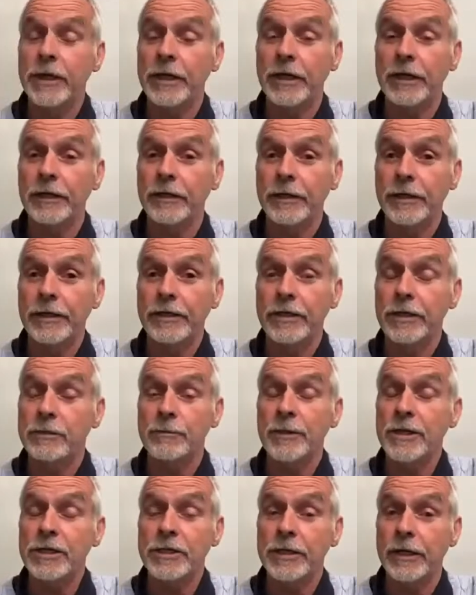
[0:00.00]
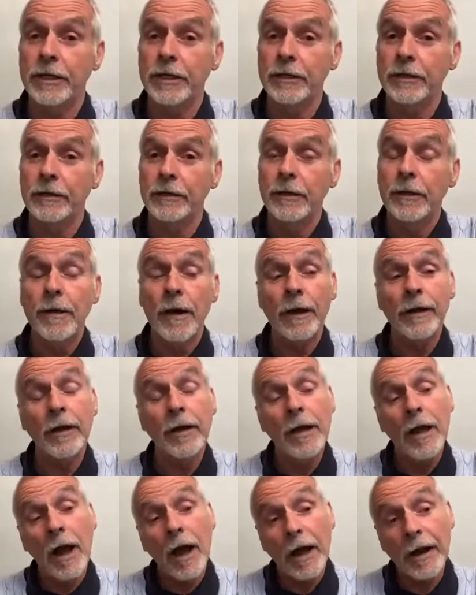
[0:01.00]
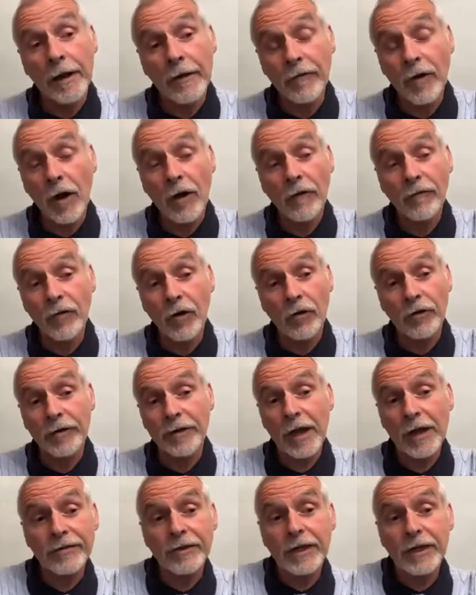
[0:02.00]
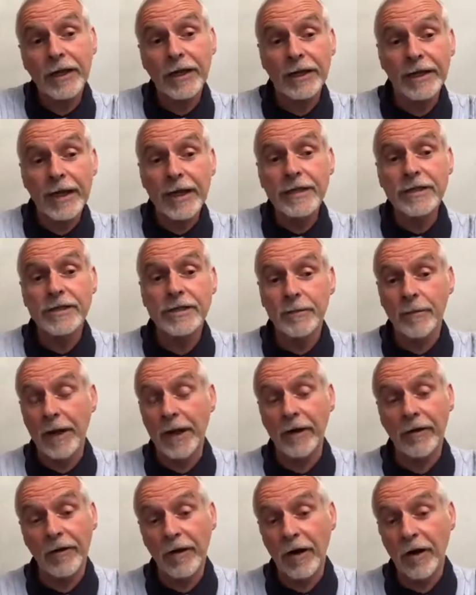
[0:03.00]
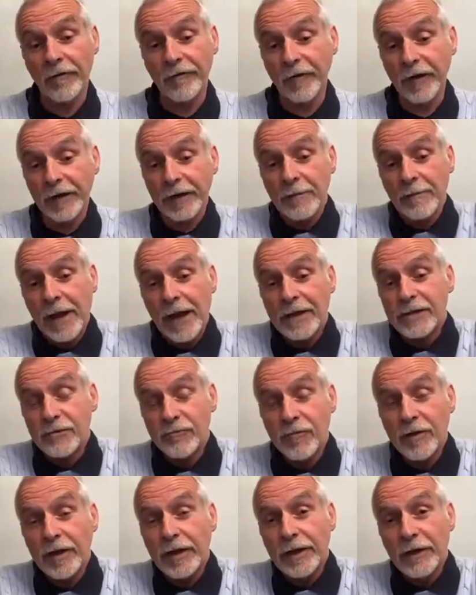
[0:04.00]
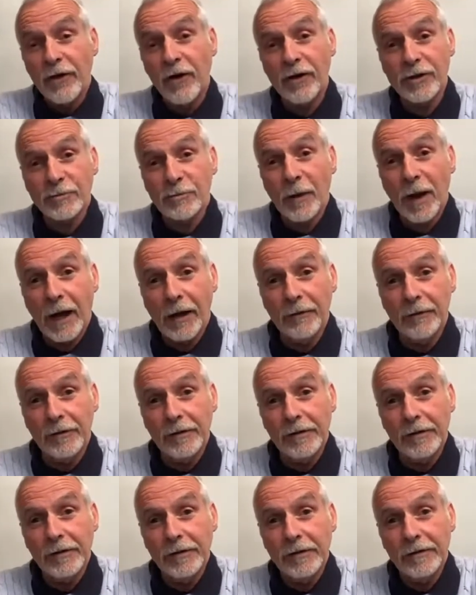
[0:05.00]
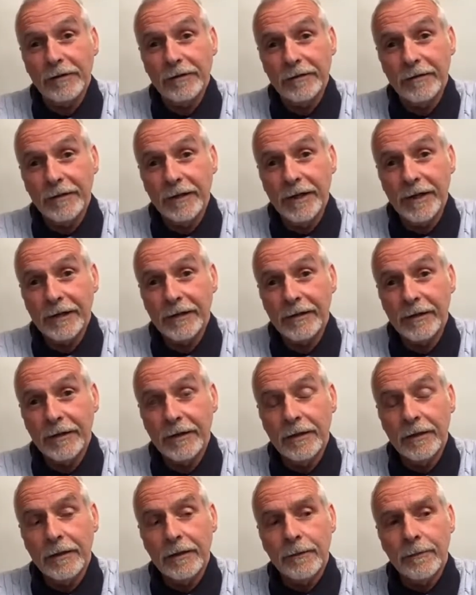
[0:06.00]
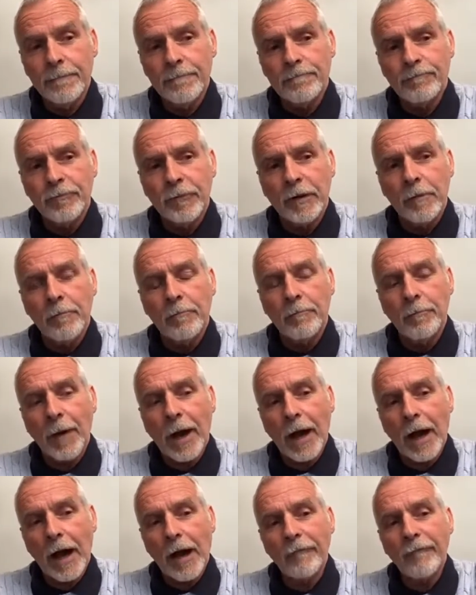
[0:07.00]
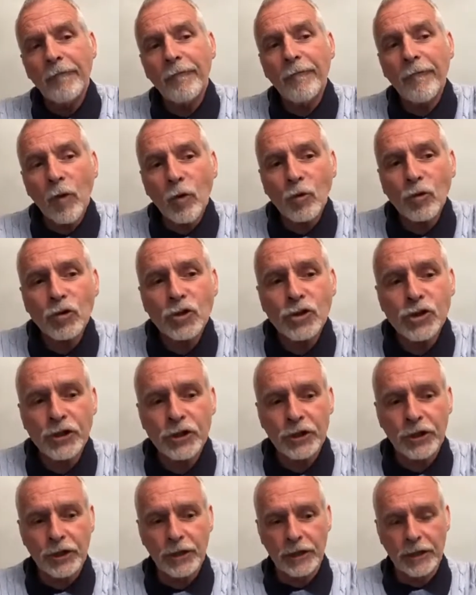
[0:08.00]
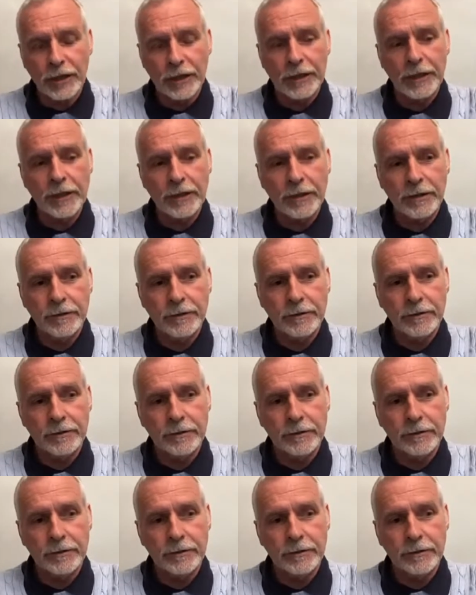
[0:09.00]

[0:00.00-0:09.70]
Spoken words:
it. He dismissed it. And I've got nothing against the man. I think the man's a really nice bloke. Yeah. But unfortunately,